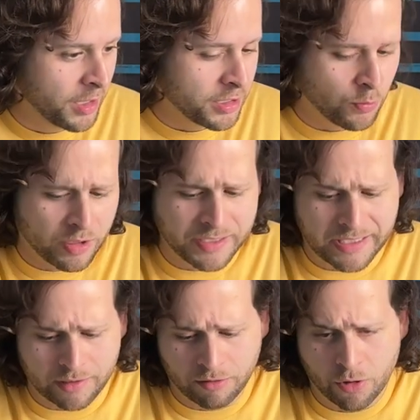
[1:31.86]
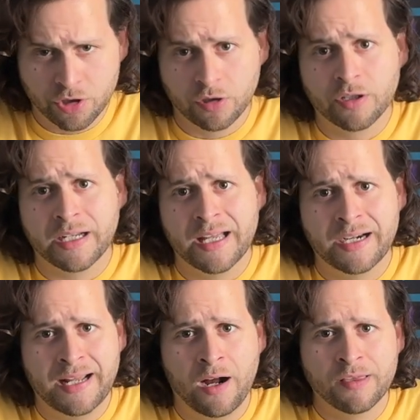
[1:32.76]
So we're going to take a closer look at it
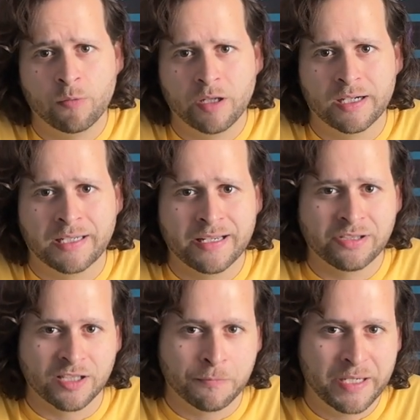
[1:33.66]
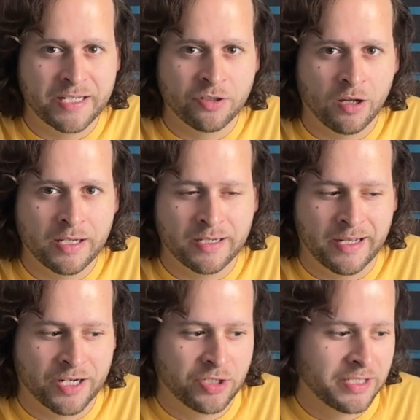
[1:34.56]
now, then we're going to test the speeds on it and
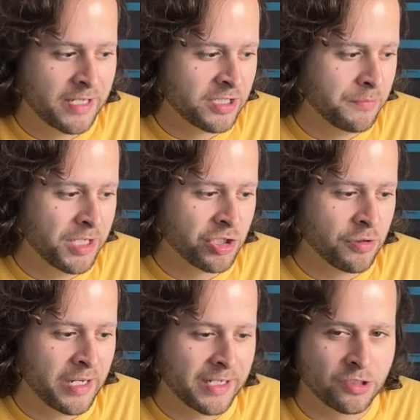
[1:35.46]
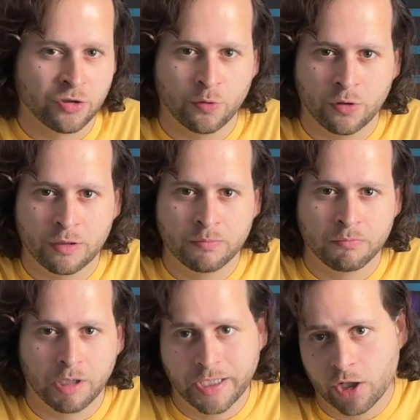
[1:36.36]
actually test to make sure that it can store
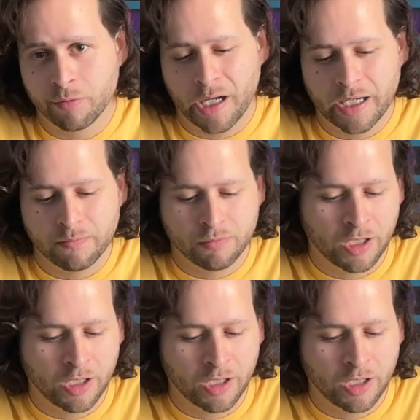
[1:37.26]
a terabyte.